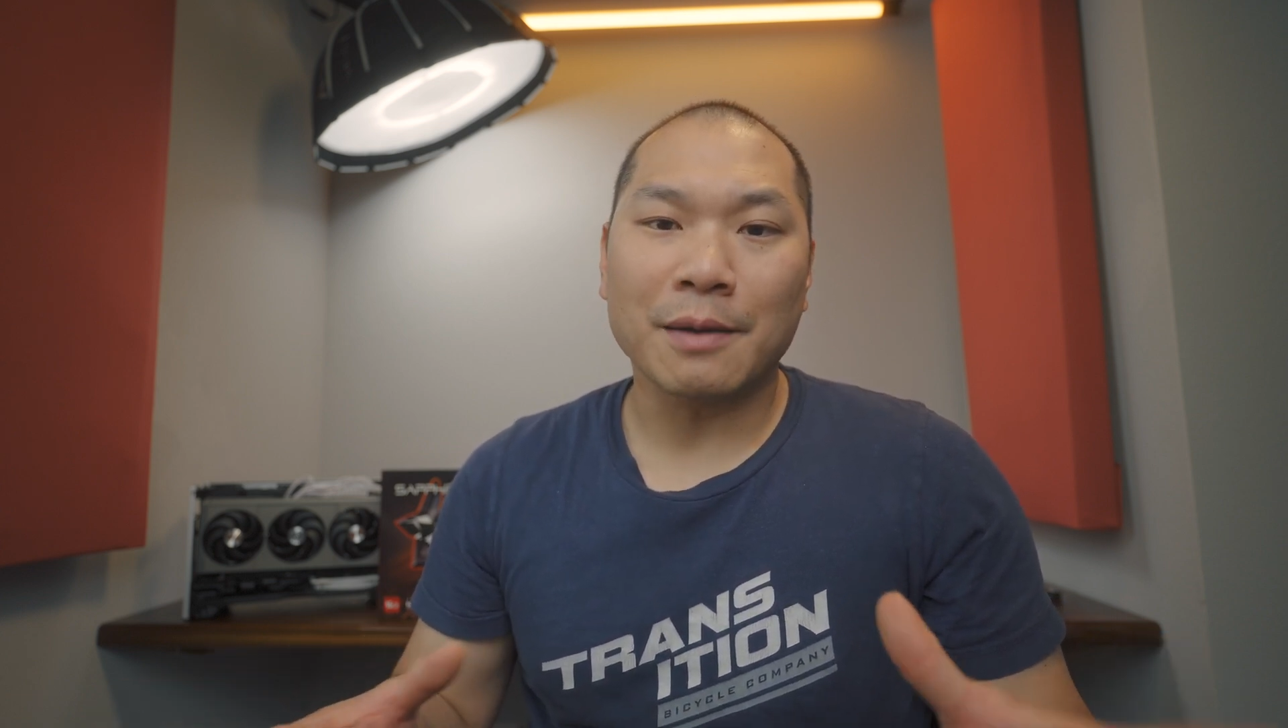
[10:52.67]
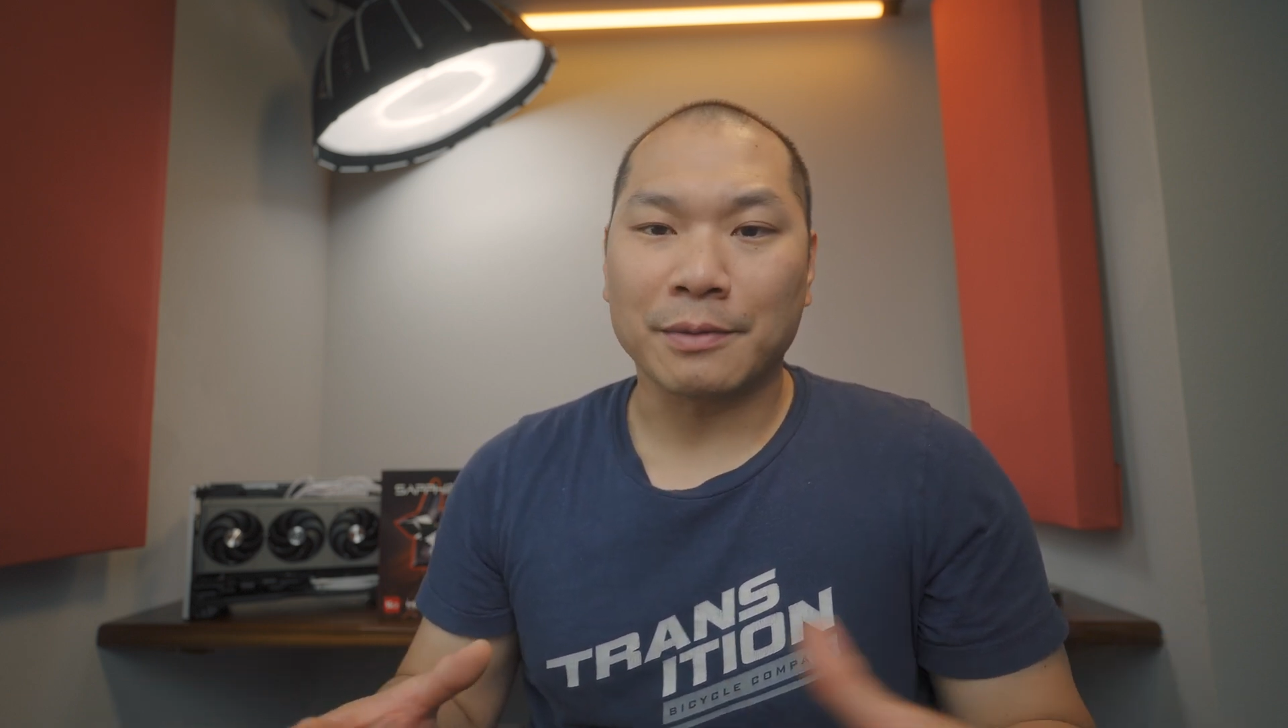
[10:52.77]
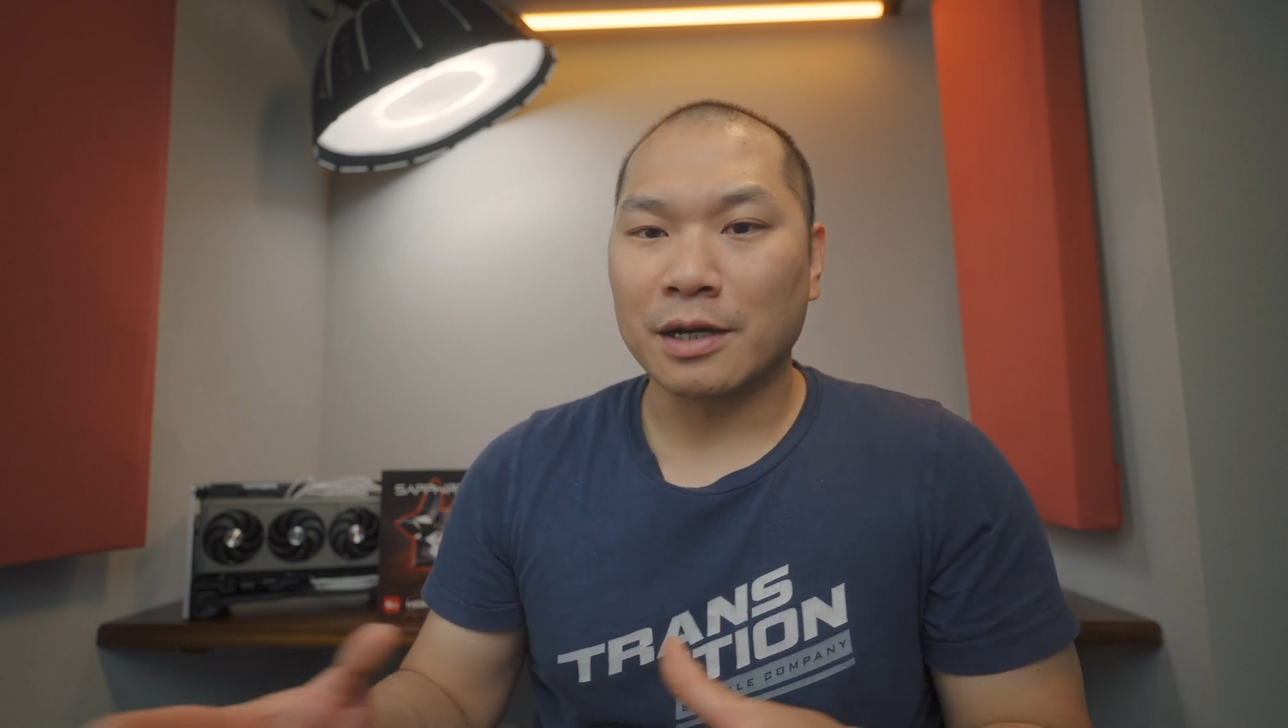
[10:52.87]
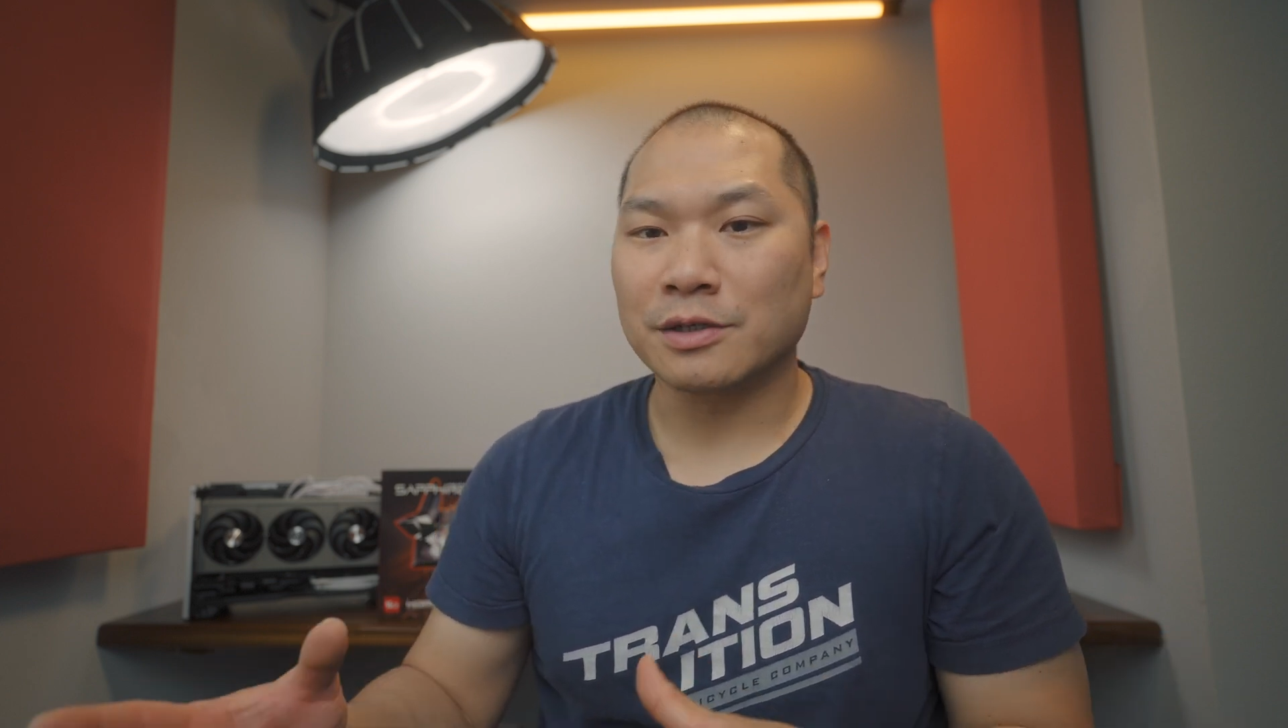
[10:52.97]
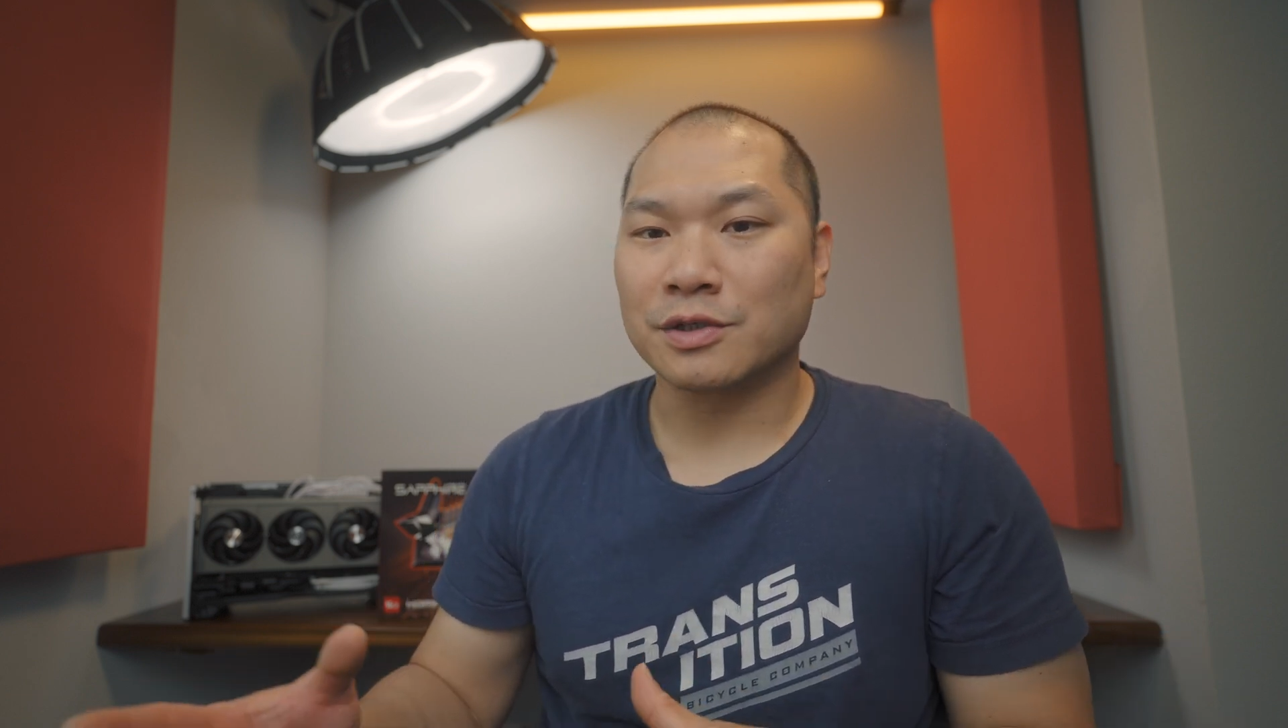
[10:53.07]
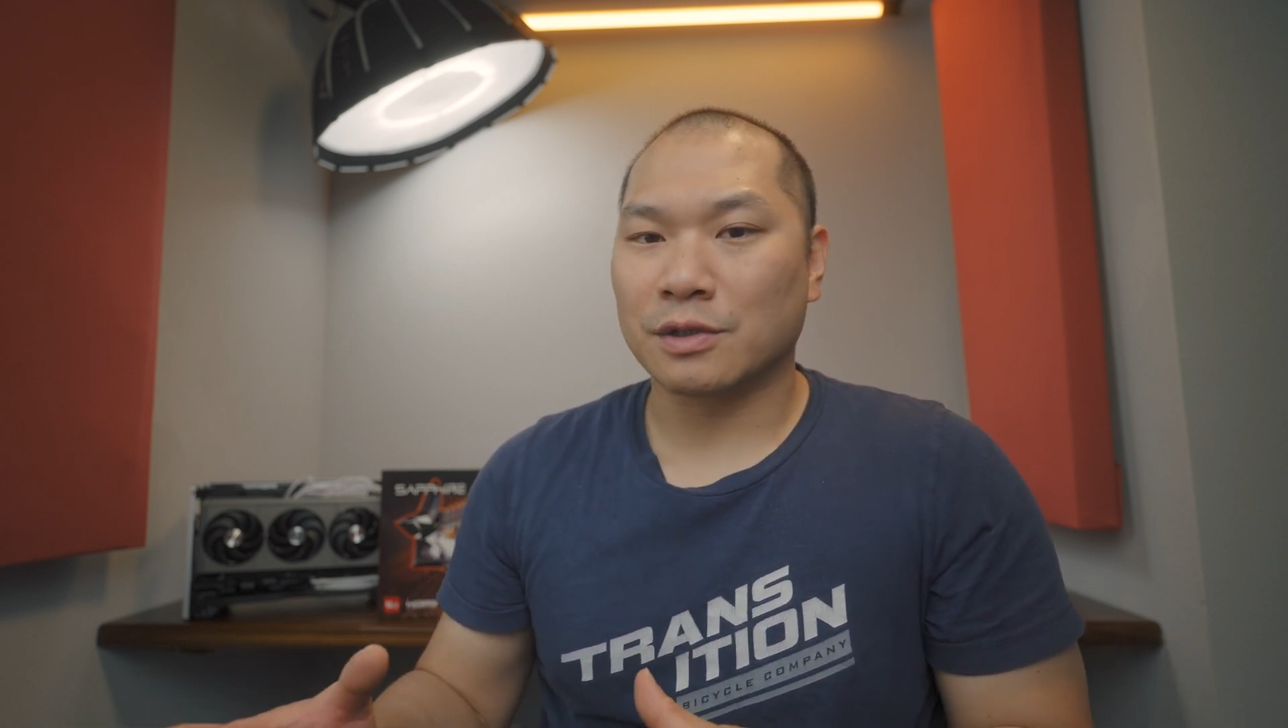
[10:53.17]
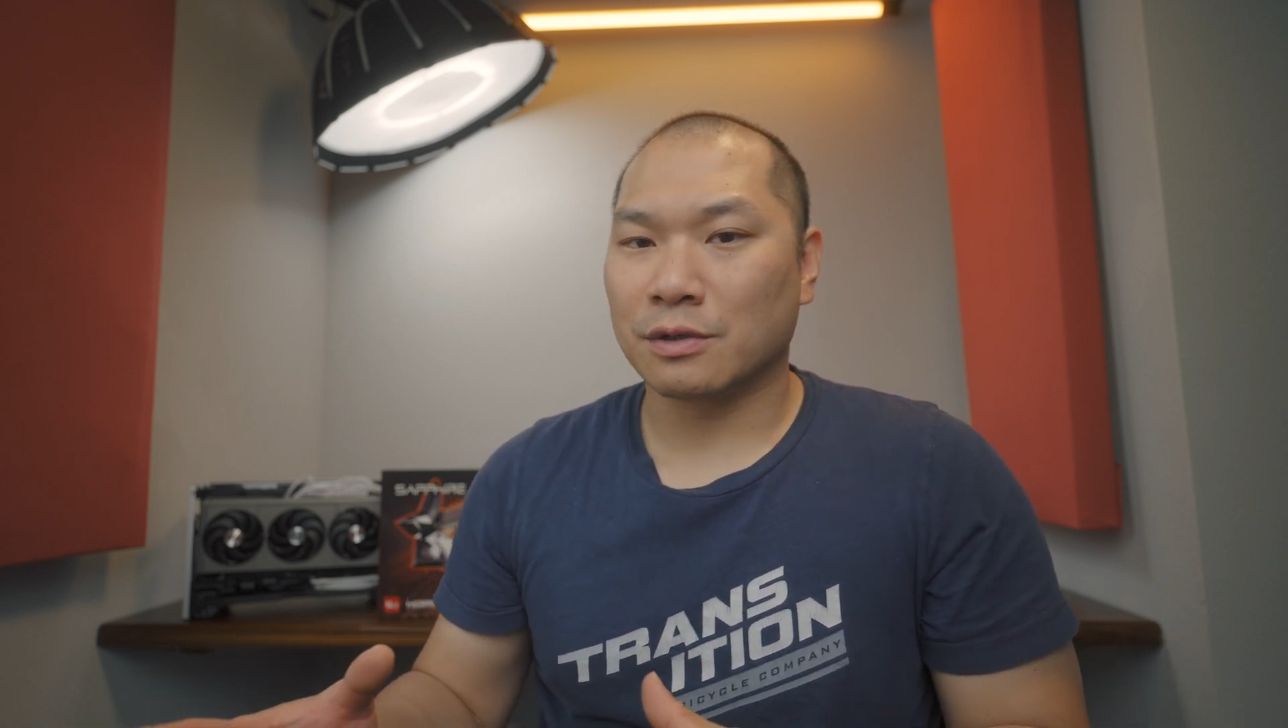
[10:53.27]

I'm kind of